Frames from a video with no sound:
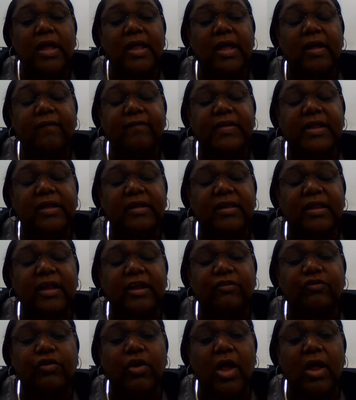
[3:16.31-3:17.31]
of the
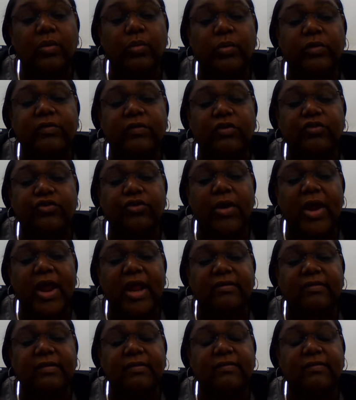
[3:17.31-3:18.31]
electron was
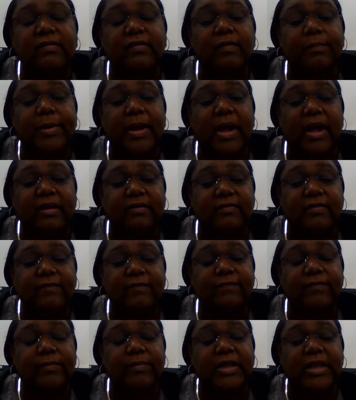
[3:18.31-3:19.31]
attracted to the
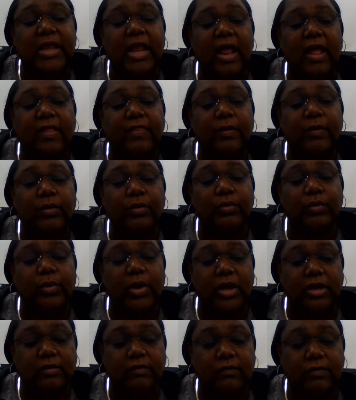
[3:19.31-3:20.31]
positive from the cathode
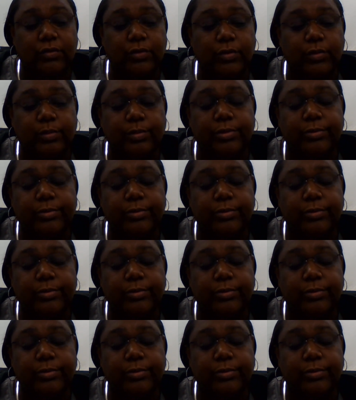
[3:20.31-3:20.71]
ray tube.